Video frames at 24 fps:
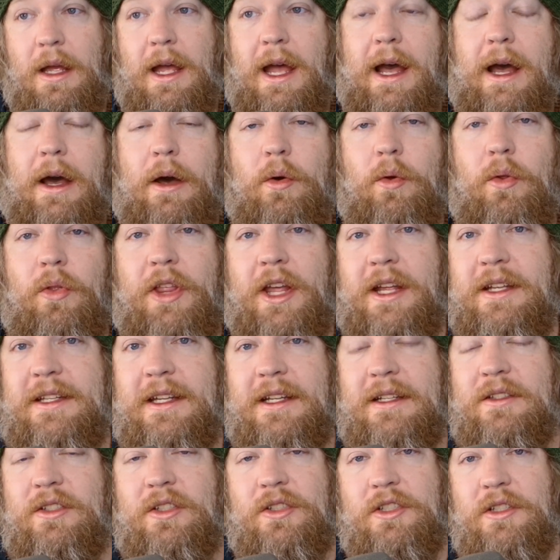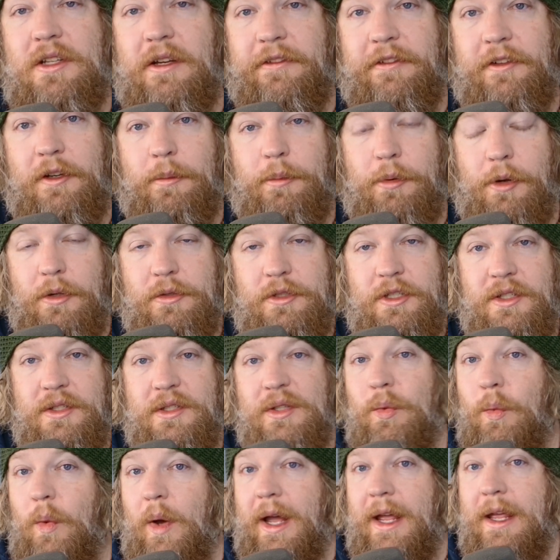how they take such different approaches
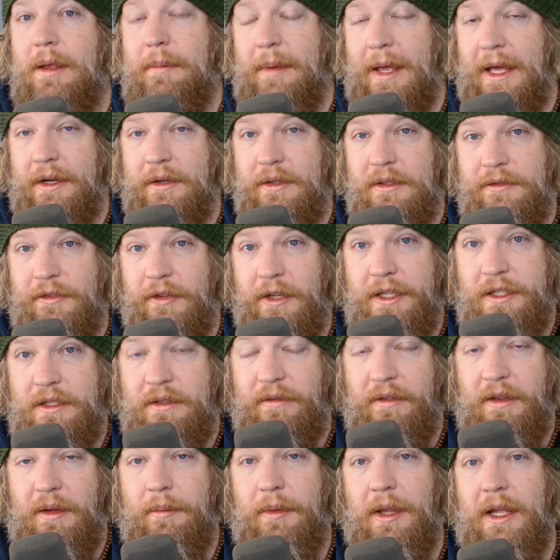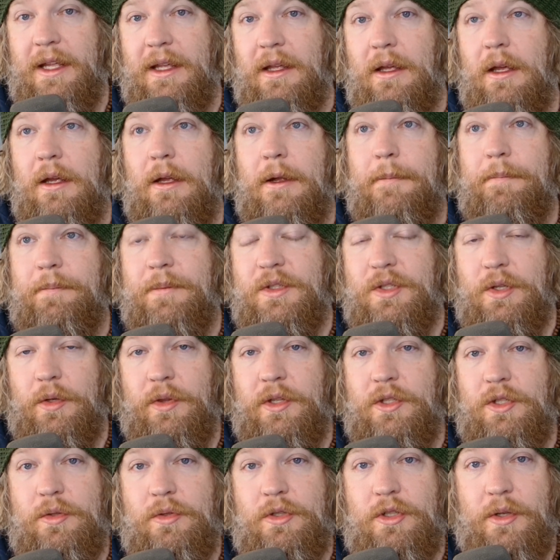and why it matters for each of them. Like so,
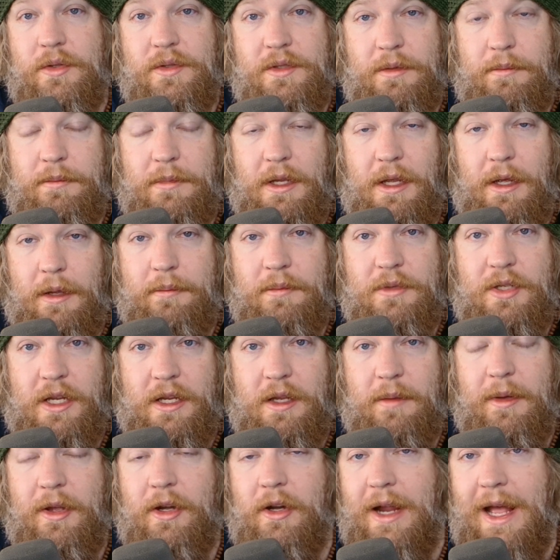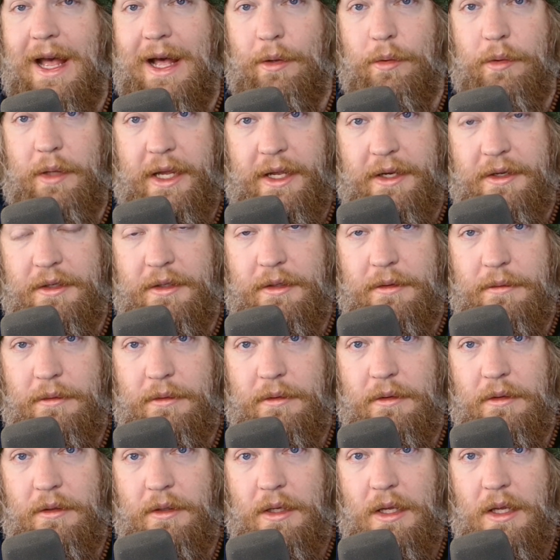the two shows I'm talking about are Outlander
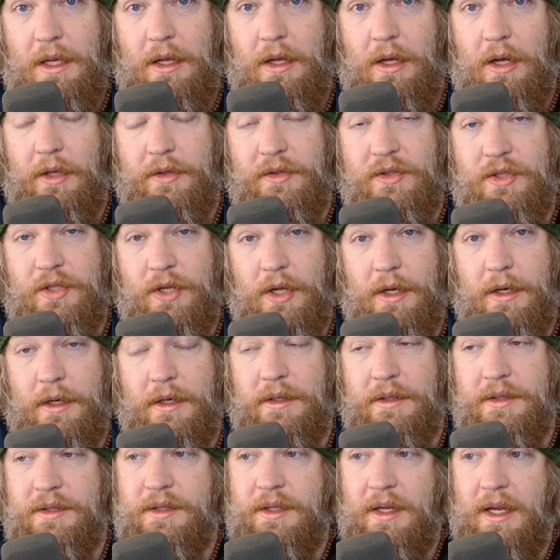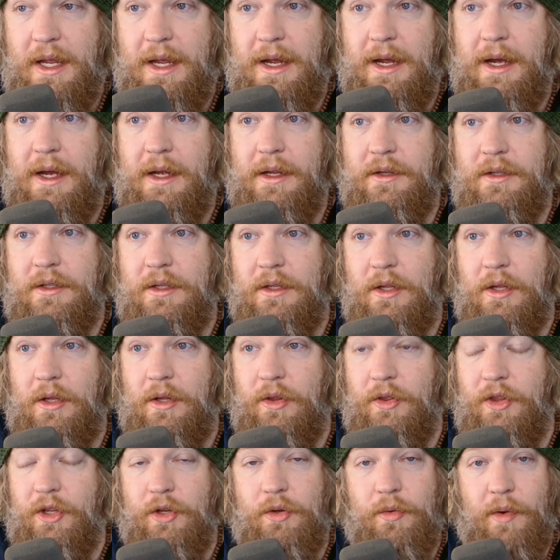on Starz and
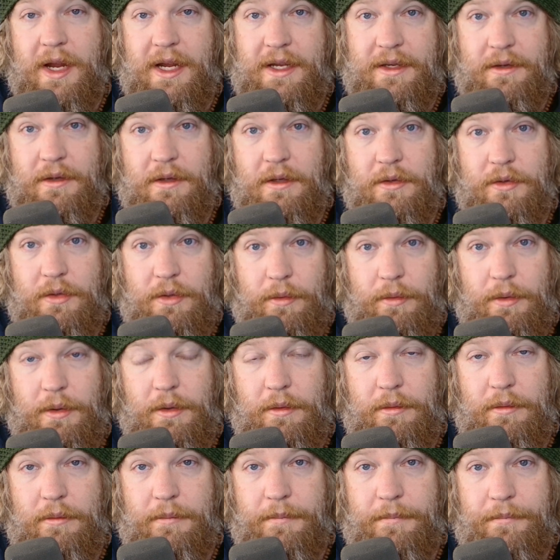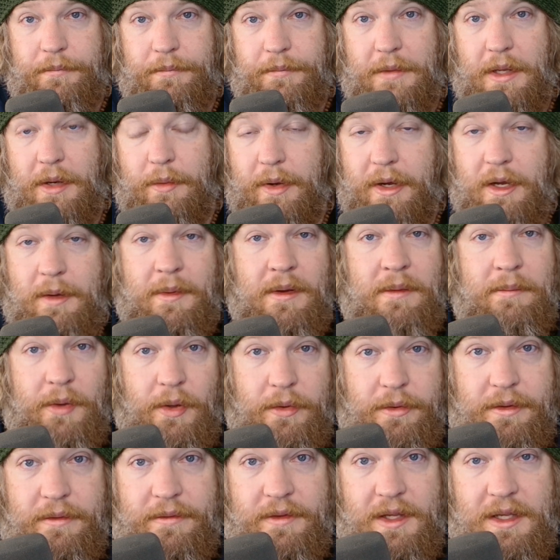The Great on Hulu. I recommend
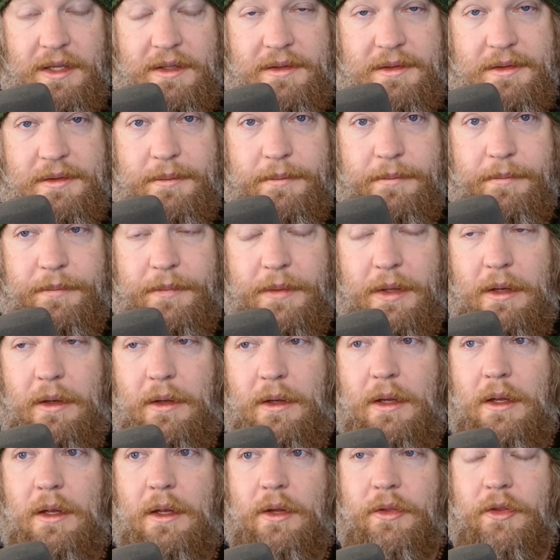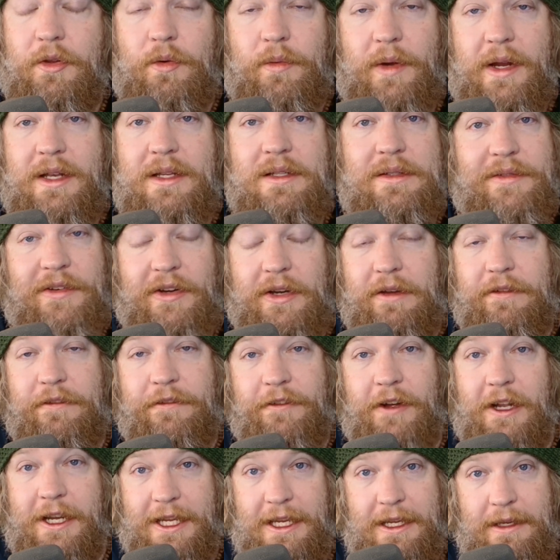both of these. The Great is very
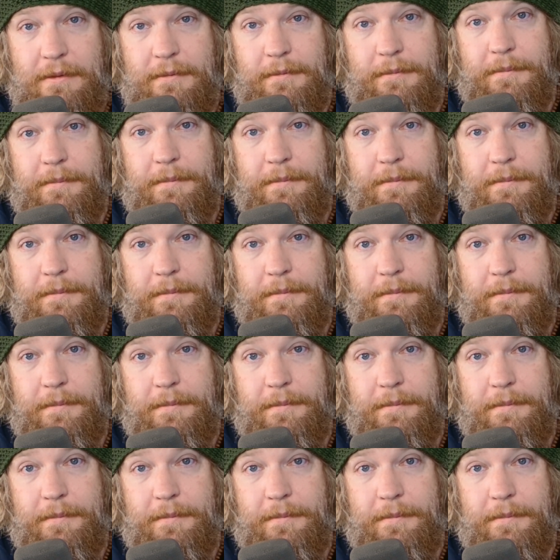funny,